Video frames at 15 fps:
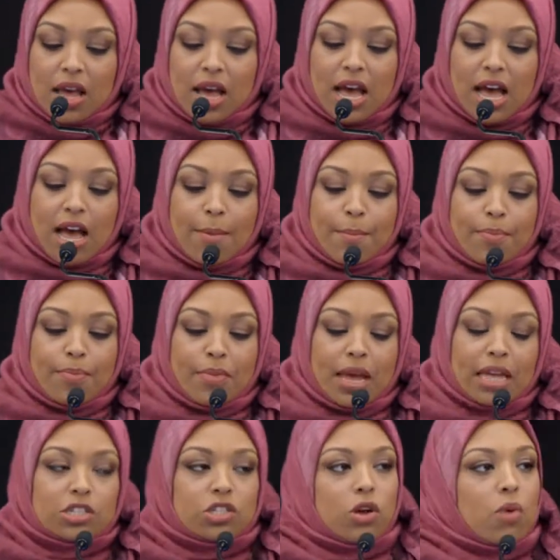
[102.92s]

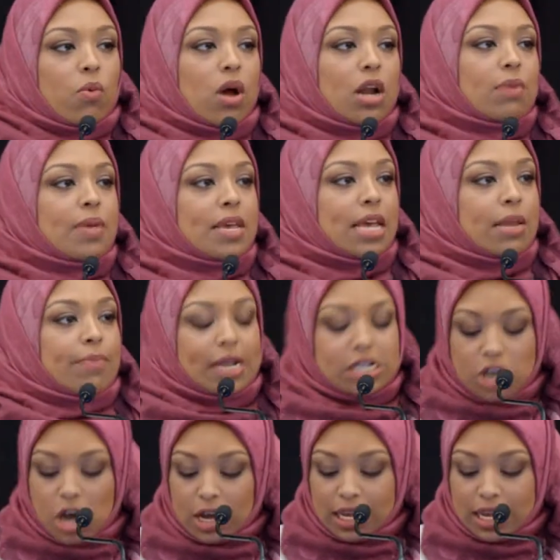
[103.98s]
And so I want to begin by
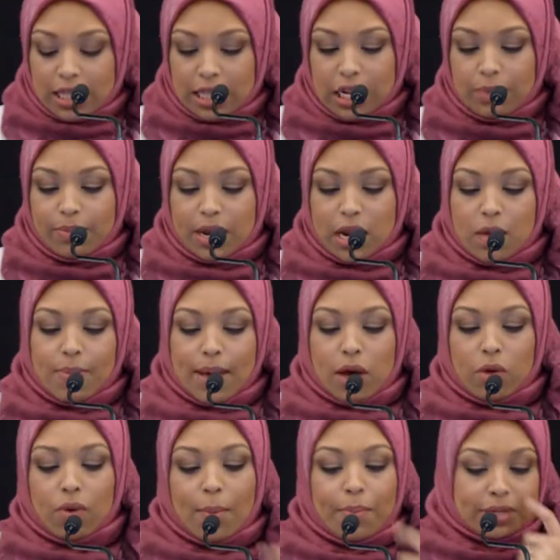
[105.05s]
talking a little bit
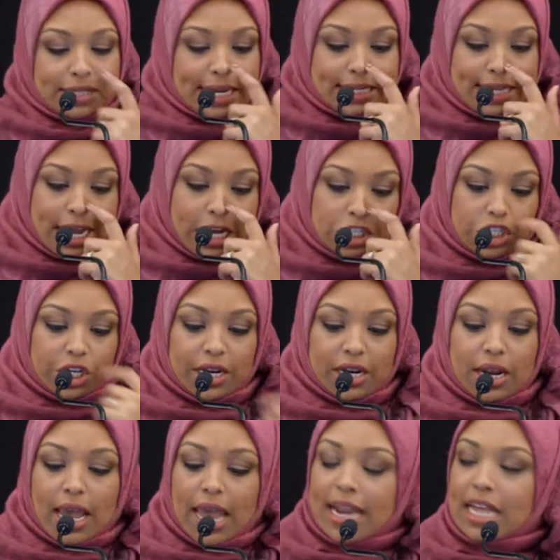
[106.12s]
about
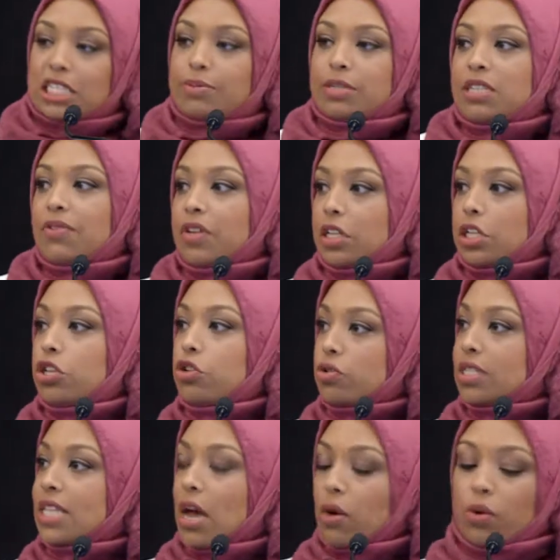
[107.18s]
representation, and I specifically
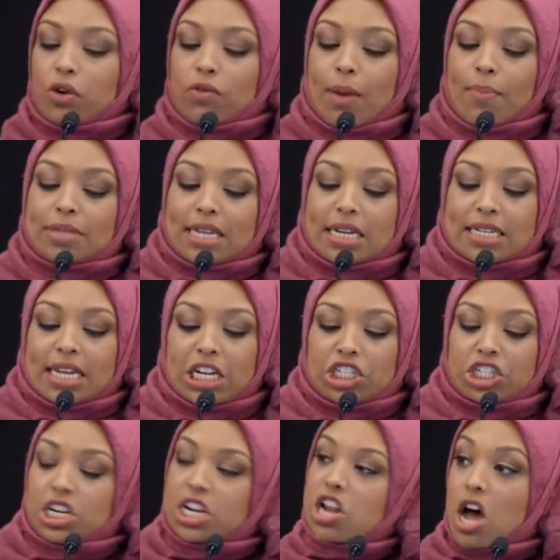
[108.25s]
use that word
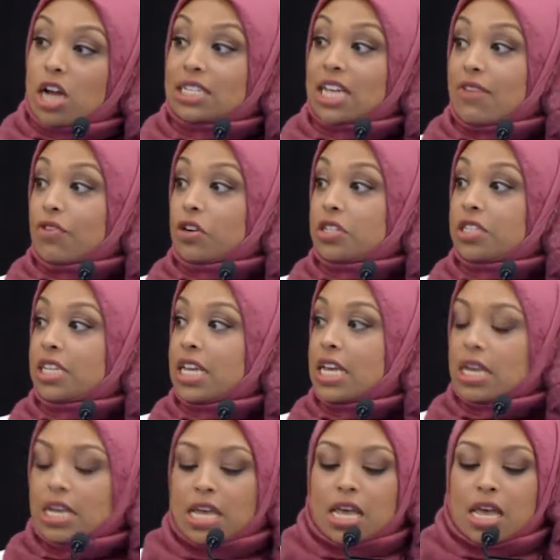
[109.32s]
representation and not
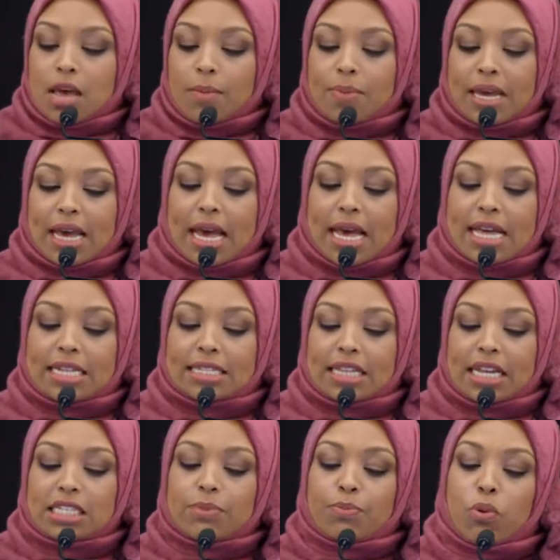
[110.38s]
diversity, because
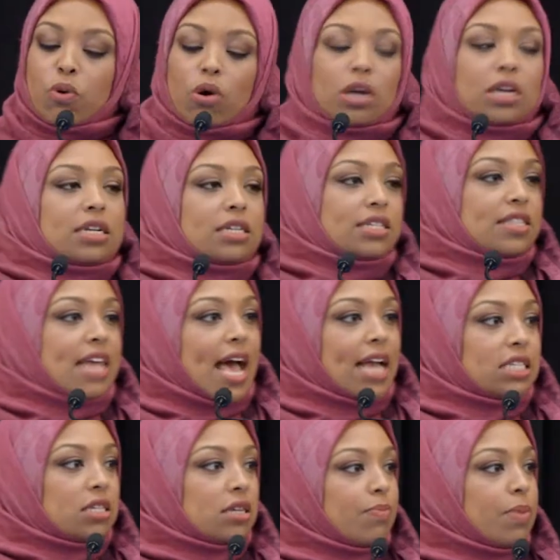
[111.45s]
it's important
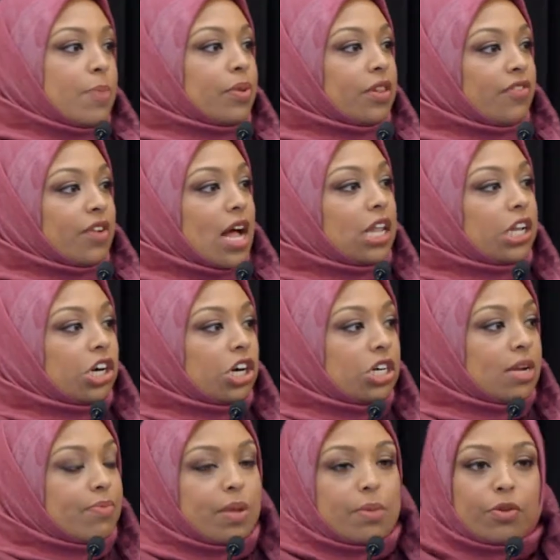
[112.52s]
that people of color
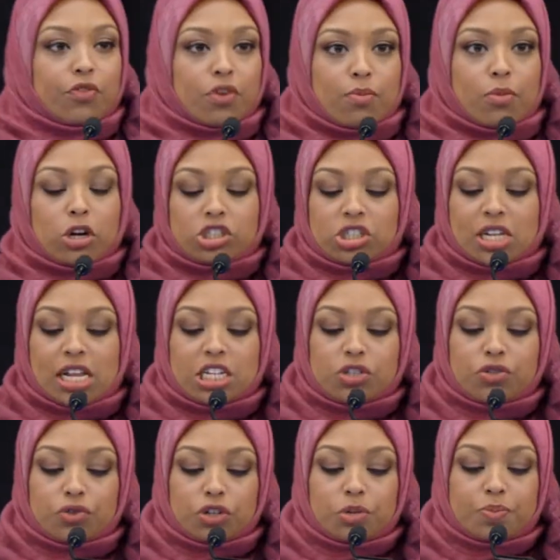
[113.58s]
and people from
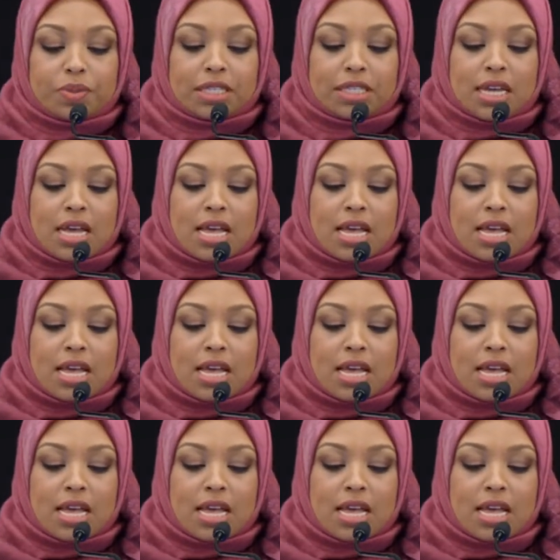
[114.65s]
marginalized groups